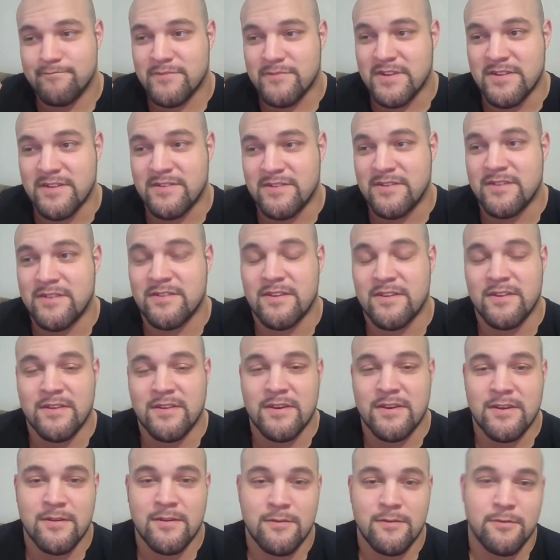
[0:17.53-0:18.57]

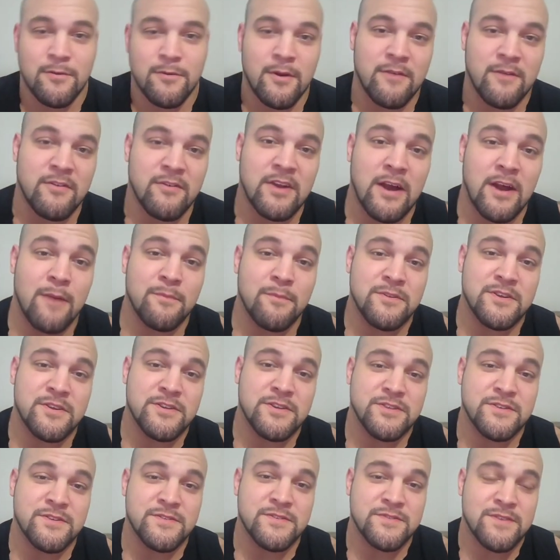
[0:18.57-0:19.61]
consistently through every competition.